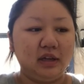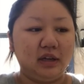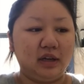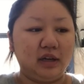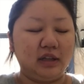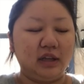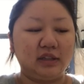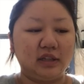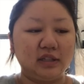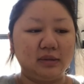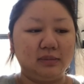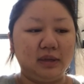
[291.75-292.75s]
that
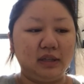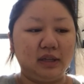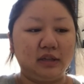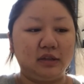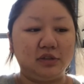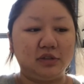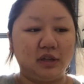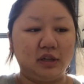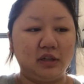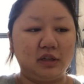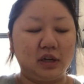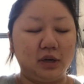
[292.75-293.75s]
doesn't mean that you
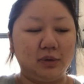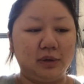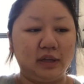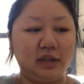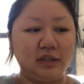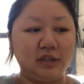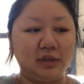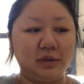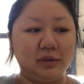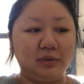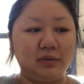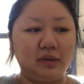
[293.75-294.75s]
shouldn't go
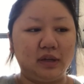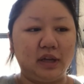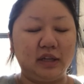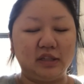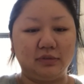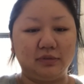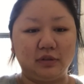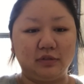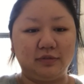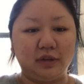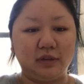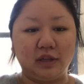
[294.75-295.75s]
into a different
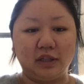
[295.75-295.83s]
field.